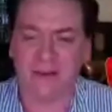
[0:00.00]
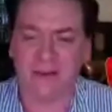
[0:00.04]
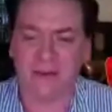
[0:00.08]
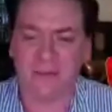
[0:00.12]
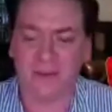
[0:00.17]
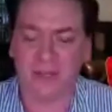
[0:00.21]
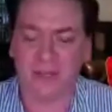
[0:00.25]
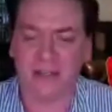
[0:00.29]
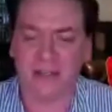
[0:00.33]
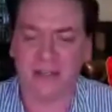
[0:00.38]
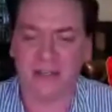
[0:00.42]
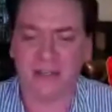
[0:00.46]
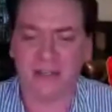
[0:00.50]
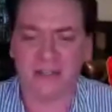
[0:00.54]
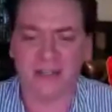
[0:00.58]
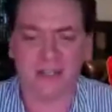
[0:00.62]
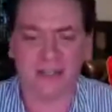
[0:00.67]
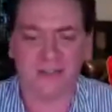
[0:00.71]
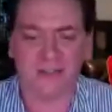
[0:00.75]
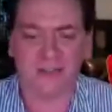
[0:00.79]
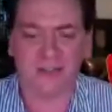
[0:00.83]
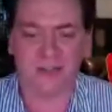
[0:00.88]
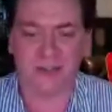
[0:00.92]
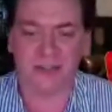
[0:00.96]
the mid 18th
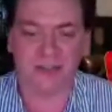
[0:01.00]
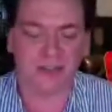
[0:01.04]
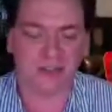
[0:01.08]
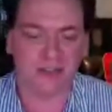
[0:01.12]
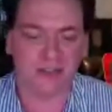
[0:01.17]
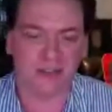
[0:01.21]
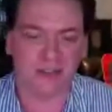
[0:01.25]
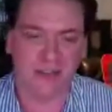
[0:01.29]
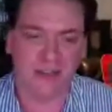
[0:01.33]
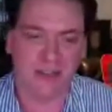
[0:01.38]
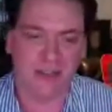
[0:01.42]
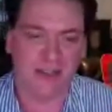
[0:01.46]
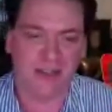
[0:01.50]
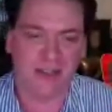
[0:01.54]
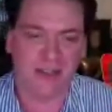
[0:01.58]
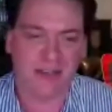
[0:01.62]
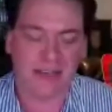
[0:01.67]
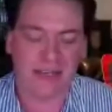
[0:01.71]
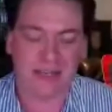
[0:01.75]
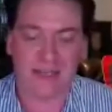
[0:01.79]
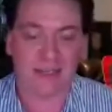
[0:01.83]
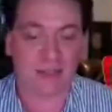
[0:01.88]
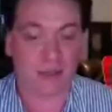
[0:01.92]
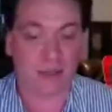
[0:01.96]
century that
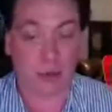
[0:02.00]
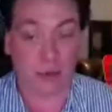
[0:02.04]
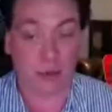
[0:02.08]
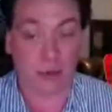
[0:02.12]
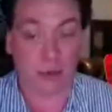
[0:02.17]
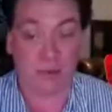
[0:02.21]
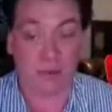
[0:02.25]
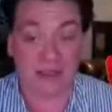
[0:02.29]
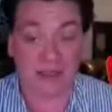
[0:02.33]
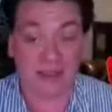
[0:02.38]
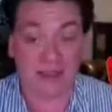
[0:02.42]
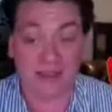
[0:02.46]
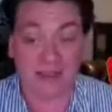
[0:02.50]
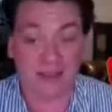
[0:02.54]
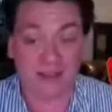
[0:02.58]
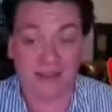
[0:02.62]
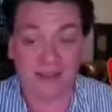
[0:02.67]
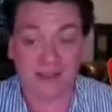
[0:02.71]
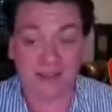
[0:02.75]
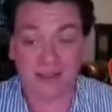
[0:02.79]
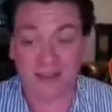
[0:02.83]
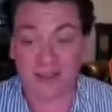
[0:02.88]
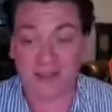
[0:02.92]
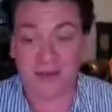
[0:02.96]
it could
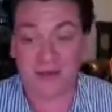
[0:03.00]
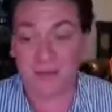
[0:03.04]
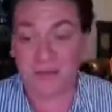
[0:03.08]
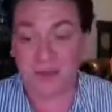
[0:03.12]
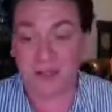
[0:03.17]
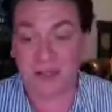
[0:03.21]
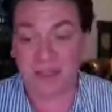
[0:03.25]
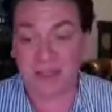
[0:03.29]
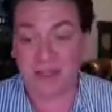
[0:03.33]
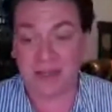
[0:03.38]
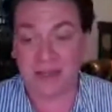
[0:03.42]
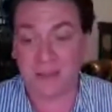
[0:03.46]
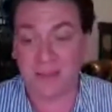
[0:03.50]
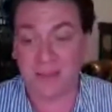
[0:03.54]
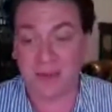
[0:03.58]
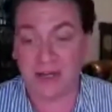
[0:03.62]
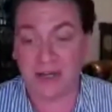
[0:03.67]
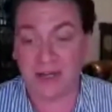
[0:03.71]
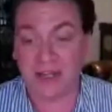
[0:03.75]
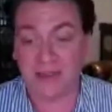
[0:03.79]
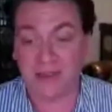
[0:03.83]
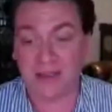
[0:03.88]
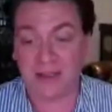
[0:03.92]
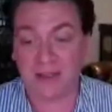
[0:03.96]
be,
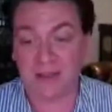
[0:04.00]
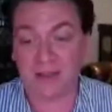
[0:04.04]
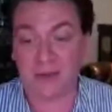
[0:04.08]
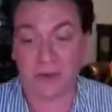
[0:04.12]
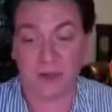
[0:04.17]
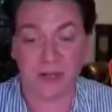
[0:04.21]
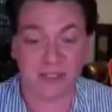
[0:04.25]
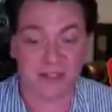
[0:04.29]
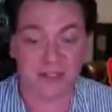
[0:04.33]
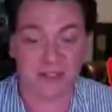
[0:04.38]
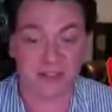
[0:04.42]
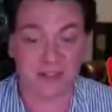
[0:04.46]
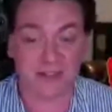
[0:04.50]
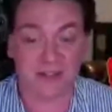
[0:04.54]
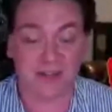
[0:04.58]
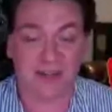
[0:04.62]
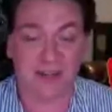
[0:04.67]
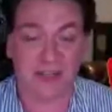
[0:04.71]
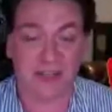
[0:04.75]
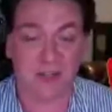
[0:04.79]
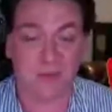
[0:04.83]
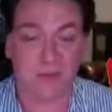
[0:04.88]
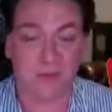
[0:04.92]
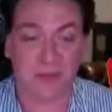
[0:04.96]
but I think the rest of the
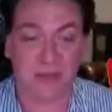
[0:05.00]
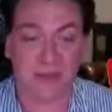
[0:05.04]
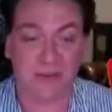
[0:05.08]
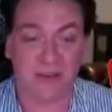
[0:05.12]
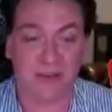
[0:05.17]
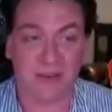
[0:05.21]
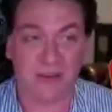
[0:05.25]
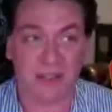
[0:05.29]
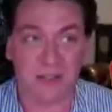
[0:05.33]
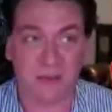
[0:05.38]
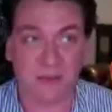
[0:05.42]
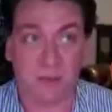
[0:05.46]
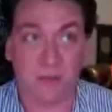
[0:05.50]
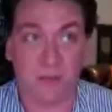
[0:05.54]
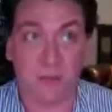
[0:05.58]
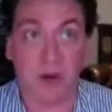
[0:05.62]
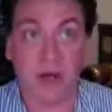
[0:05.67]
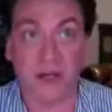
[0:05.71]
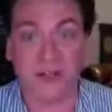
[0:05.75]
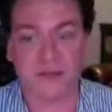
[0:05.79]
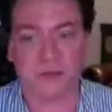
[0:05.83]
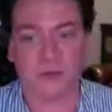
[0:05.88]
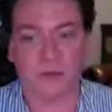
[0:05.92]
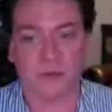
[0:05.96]
document is
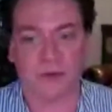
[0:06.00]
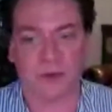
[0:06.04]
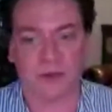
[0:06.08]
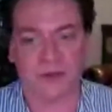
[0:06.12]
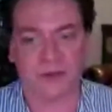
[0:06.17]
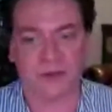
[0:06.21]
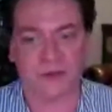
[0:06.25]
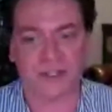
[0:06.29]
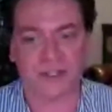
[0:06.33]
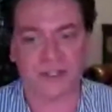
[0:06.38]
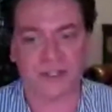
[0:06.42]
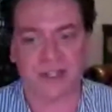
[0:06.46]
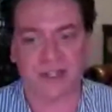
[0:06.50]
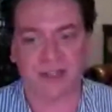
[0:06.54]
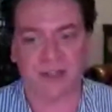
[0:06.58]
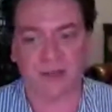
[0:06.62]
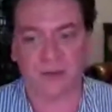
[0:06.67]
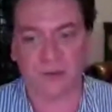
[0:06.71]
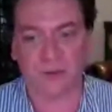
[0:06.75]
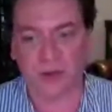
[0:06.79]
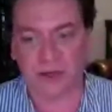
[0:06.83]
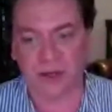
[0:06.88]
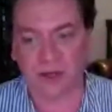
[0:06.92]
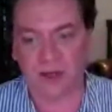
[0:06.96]
much more
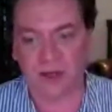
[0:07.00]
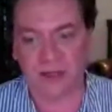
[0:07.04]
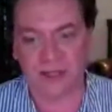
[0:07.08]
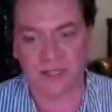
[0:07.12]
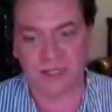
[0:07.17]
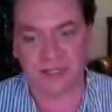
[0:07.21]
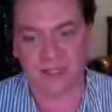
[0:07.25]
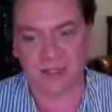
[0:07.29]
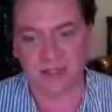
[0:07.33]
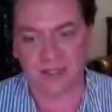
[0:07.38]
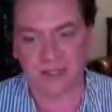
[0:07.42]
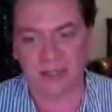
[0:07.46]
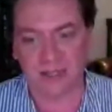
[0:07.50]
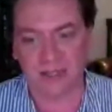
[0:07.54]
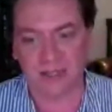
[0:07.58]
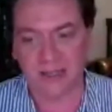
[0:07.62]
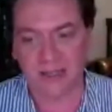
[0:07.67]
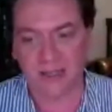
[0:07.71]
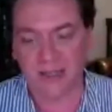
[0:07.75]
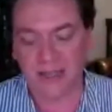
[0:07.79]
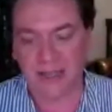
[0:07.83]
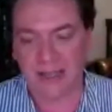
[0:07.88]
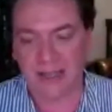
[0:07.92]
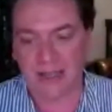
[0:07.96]
interesting, quite honestly.
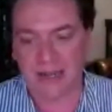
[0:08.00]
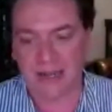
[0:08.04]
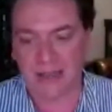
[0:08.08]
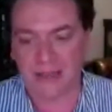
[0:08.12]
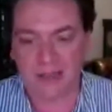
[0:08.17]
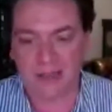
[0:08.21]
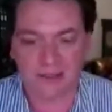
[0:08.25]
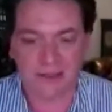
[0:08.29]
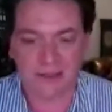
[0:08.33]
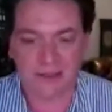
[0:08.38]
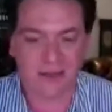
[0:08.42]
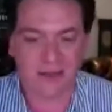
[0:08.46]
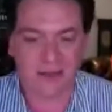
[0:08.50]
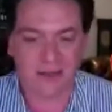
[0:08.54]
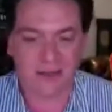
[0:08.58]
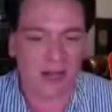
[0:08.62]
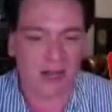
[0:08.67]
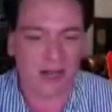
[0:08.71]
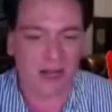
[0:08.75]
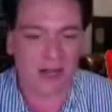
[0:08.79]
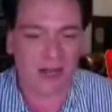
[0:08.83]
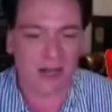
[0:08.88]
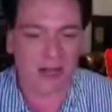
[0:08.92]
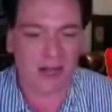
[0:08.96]
And I think that a
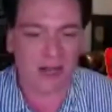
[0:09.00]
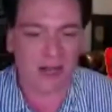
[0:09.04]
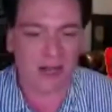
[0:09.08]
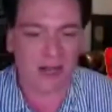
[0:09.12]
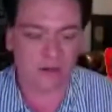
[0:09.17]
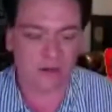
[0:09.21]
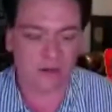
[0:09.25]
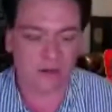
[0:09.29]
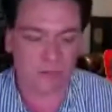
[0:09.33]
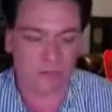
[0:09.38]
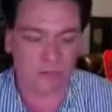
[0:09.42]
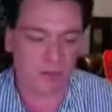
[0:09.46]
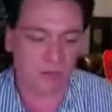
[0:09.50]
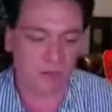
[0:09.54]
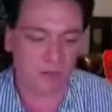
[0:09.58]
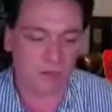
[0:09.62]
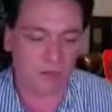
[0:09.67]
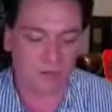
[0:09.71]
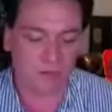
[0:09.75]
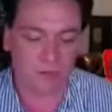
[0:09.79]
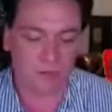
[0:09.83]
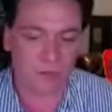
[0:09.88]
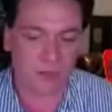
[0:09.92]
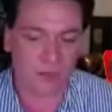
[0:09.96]
lot of current
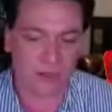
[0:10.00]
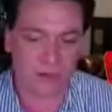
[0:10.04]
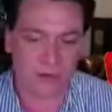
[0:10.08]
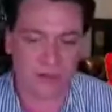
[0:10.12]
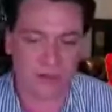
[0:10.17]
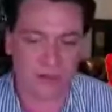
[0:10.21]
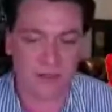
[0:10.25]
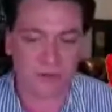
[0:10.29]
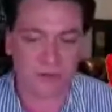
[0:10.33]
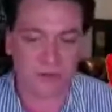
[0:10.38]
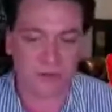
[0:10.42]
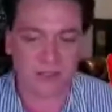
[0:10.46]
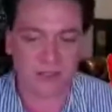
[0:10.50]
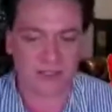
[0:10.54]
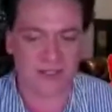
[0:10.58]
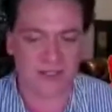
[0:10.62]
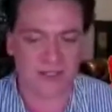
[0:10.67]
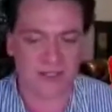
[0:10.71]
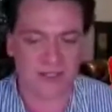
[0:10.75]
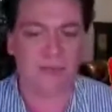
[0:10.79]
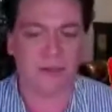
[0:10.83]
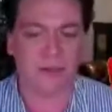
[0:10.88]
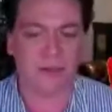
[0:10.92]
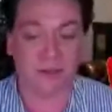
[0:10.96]
people, they sort of
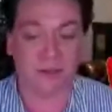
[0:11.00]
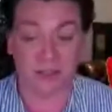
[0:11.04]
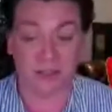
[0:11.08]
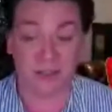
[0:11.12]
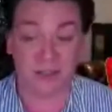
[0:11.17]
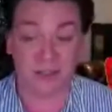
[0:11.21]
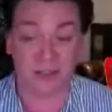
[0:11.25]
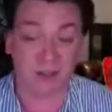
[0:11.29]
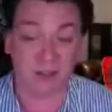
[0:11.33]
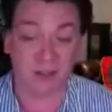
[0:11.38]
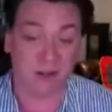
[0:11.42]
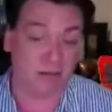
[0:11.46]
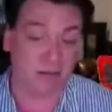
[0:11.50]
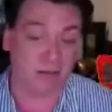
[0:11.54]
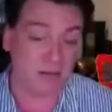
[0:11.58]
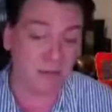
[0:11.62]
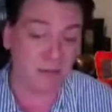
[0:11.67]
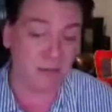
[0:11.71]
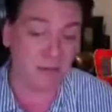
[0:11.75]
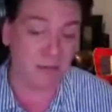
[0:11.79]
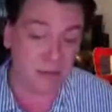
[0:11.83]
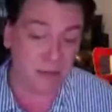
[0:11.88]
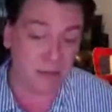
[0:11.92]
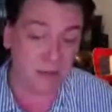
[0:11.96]
stop there because it's
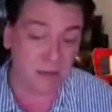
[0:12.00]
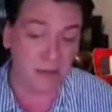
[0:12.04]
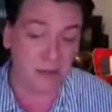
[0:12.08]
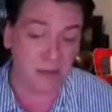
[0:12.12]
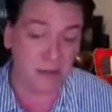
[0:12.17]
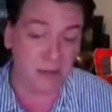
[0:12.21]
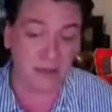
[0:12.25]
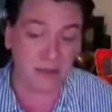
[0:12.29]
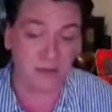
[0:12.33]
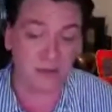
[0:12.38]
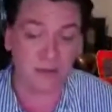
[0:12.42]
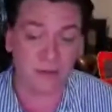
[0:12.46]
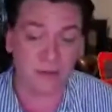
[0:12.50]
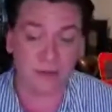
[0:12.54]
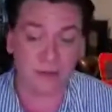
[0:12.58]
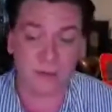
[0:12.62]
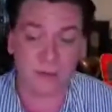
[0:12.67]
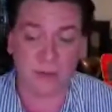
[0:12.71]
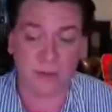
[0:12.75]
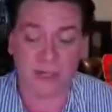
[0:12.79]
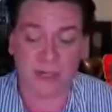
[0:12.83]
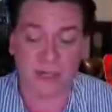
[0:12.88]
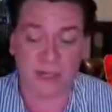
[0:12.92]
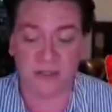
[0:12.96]
long. It's
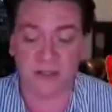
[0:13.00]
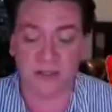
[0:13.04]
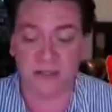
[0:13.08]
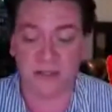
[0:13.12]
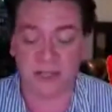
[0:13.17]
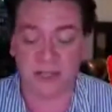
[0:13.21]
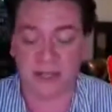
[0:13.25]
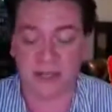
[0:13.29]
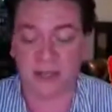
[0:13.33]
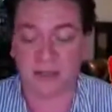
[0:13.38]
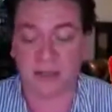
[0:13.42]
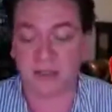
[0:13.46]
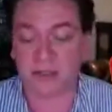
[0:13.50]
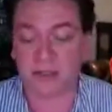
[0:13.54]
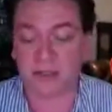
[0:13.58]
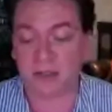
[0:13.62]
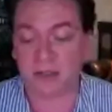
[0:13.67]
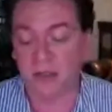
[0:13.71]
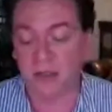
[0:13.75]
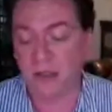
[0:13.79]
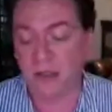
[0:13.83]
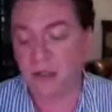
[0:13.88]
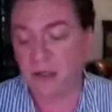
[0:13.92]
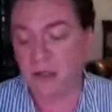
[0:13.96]
103 pages of text.
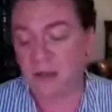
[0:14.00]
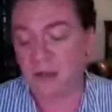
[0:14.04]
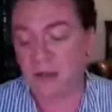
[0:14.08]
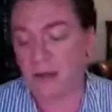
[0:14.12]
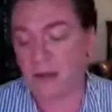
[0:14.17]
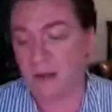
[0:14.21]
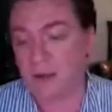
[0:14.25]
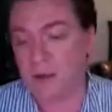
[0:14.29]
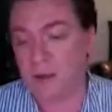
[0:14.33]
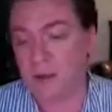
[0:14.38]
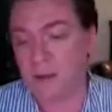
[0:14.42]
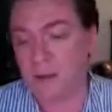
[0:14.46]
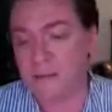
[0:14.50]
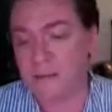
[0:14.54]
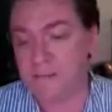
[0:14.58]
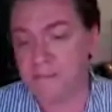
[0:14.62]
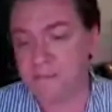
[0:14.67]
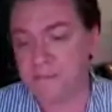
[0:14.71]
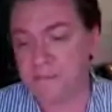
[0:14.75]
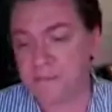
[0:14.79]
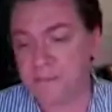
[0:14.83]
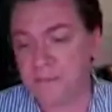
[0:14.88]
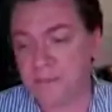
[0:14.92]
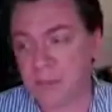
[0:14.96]

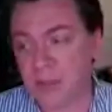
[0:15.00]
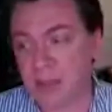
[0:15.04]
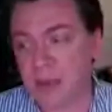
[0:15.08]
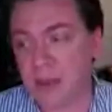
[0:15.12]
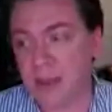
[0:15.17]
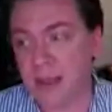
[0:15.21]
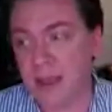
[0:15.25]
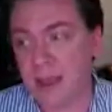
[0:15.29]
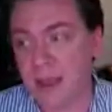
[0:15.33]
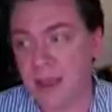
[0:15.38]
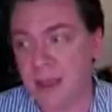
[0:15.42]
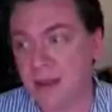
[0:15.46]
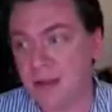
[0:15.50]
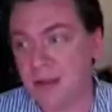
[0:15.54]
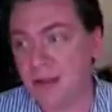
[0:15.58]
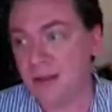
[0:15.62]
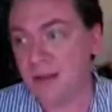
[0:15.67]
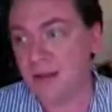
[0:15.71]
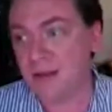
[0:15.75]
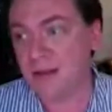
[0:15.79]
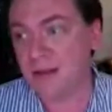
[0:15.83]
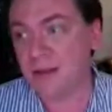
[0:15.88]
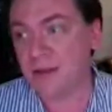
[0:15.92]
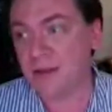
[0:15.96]
And,
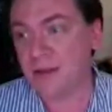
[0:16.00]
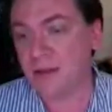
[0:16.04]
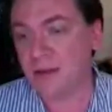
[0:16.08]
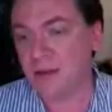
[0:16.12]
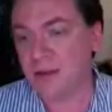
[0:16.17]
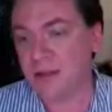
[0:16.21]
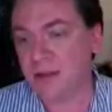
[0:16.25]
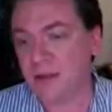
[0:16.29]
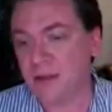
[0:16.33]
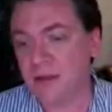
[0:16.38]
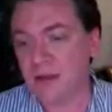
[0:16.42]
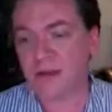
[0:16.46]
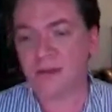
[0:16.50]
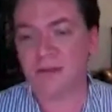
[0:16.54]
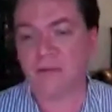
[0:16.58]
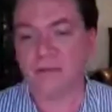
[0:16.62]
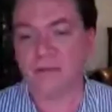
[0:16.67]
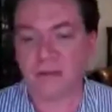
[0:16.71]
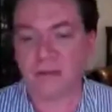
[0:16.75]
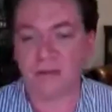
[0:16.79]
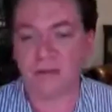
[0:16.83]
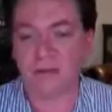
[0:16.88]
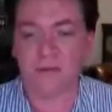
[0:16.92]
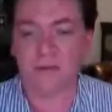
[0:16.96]
they're like,
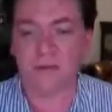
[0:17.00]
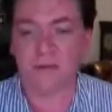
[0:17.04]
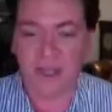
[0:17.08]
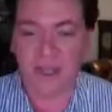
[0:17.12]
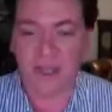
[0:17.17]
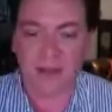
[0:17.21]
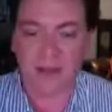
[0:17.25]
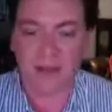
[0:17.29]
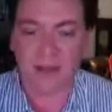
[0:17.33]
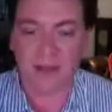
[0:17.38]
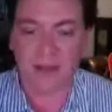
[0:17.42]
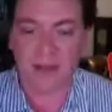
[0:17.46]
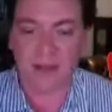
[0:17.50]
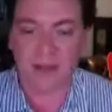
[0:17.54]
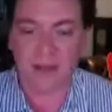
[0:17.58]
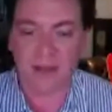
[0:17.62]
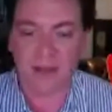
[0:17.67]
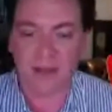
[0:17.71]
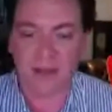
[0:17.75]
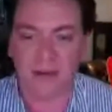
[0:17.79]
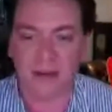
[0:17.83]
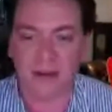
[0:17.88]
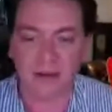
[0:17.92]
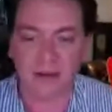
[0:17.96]
oh, cool. Yeah, cool.
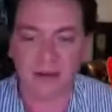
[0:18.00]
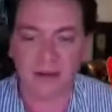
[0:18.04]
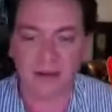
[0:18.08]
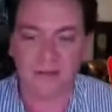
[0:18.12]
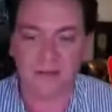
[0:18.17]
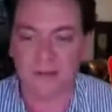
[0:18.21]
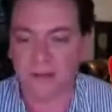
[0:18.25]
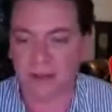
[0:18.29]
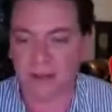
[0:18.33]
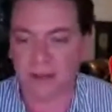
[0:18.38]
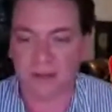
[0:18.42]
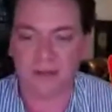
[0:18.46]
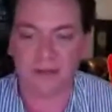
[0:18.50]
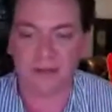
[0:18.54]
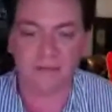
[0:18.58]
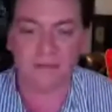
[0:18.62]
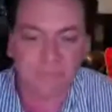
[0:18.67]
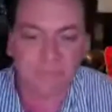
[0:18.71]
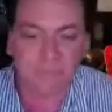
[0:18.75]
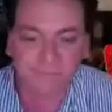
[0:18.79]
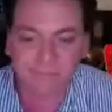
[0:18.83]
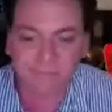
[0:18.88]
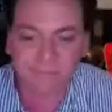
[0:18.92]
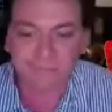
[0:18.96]
Eye doctor
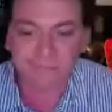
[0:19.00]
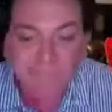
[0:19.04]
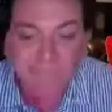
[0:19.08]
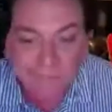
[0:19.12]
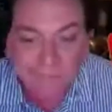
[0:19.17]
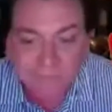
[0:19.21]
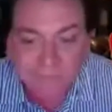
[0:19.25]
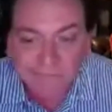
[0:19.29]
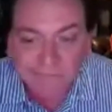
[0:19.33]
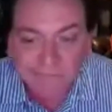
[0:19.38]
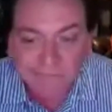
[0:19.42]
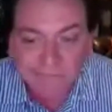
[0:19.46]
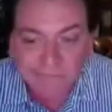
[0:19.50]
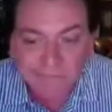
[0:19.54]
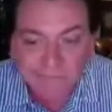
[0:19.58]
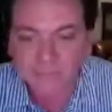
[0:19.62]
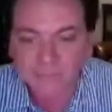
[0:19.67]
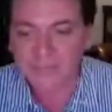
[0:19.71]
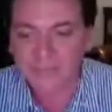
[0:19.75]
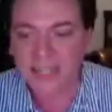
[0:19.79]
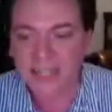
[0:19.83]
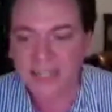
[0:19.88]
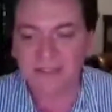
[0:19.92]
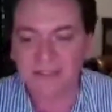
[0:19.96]
thing.
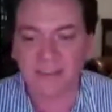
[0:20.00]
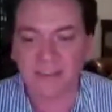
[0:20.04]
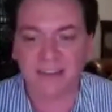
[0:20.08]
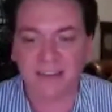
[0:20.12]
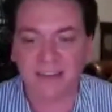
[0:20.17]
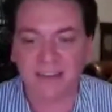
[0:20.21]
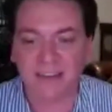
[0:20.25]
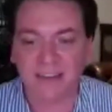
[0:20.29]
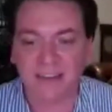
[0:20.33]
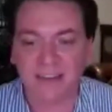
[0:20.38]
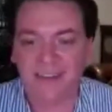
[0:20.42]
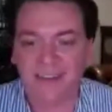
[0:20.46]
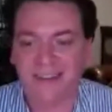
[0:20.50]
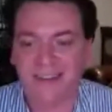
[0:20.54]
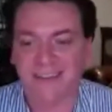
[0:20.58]
That's it.